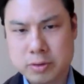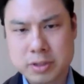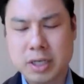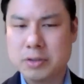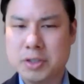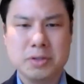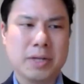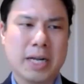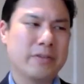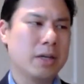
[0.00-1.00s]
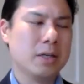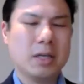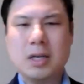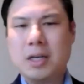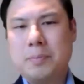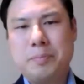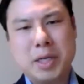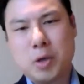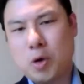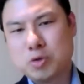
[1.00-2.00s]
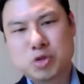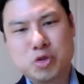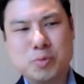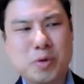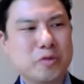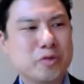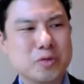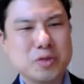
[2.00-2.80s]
So you'd have a big long troop of